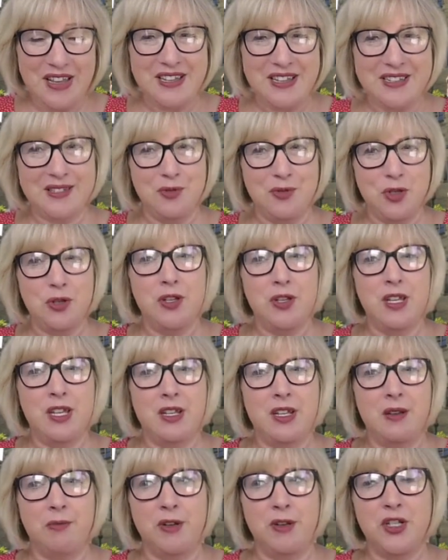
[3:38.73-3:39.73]
as I'm sure you
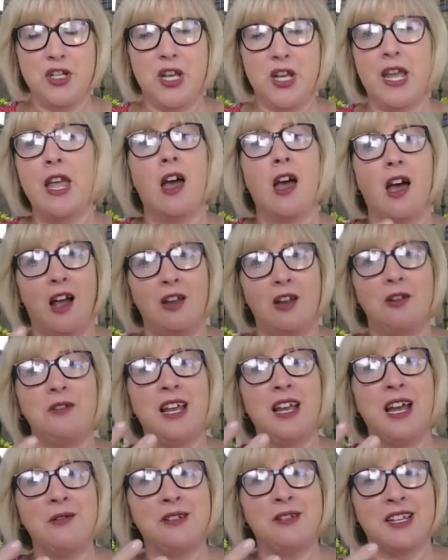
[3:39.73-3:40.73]
can appreciate. Although
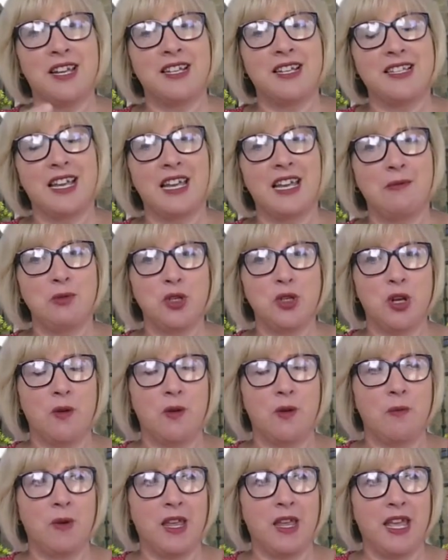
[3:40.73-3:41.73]
nowadays I am
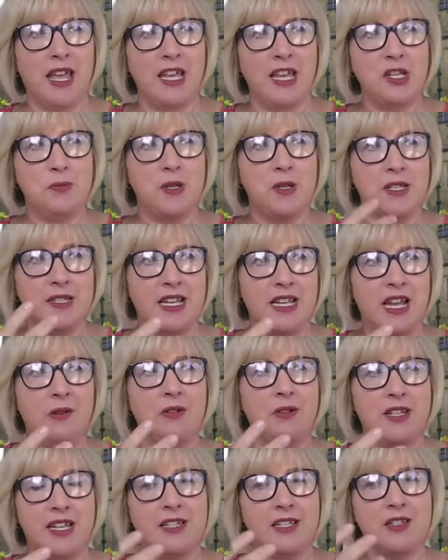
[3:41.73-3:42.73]
showing my age, because
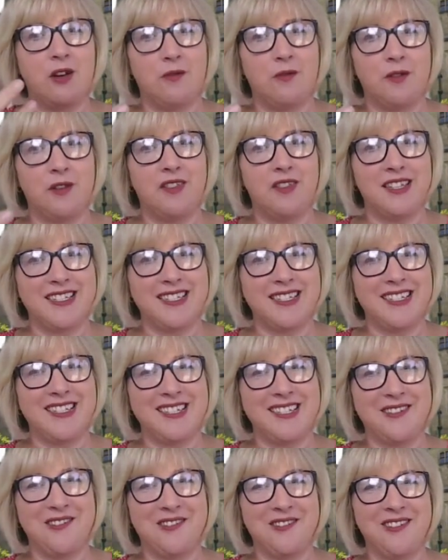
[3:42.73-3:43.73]
nowadays often this
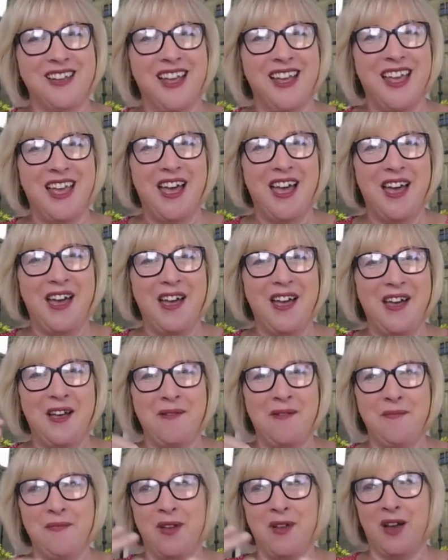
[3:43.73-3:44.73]
is on
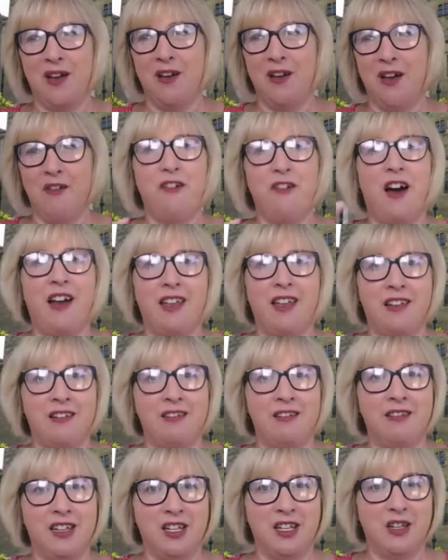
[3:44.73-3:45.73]
a
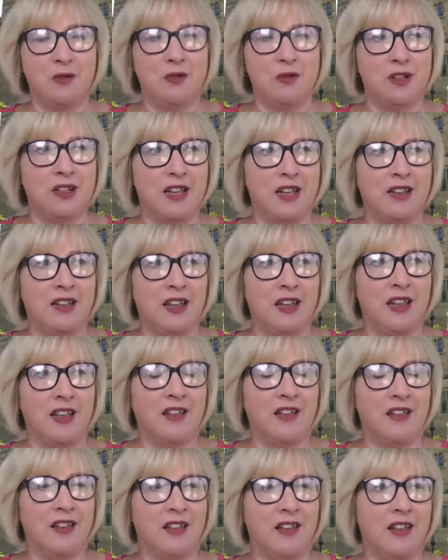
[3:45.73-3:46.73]
file, an
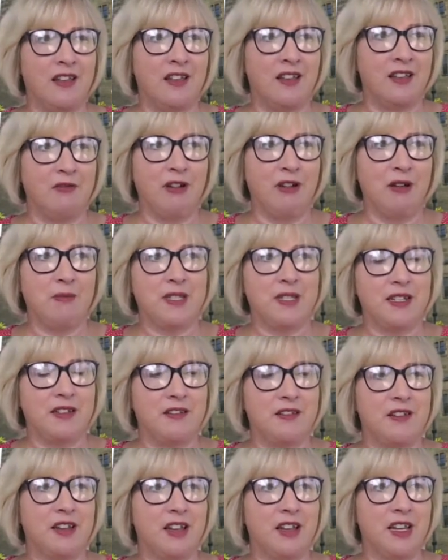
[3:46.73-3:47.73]

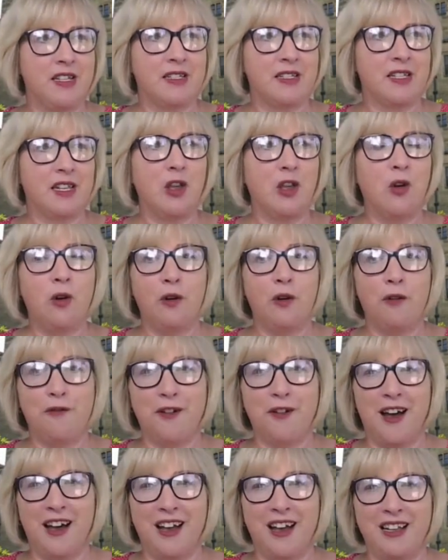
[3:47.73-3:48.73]
encrypted, secure
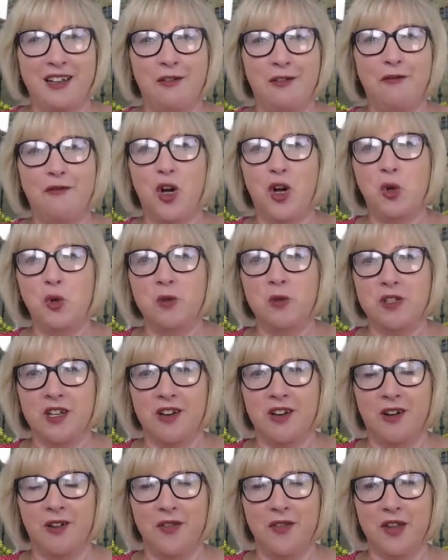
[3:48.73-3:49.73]
file
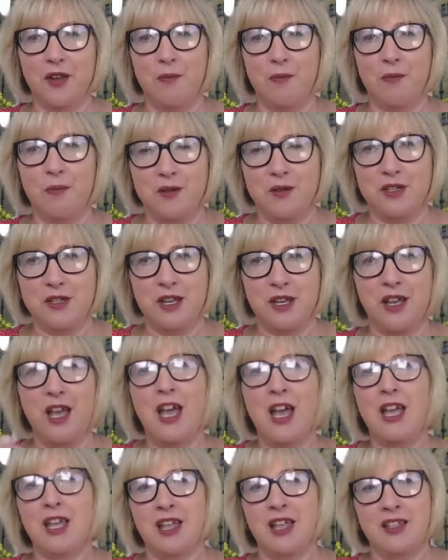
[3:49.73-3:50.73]
folder on the computer.
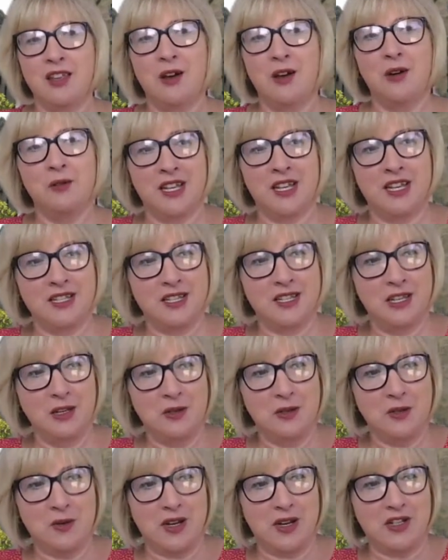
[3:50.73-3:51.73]
In the old days, you
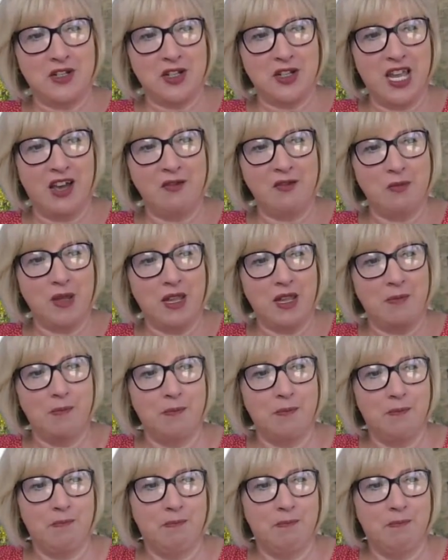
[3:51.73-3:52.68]
used to actually have a big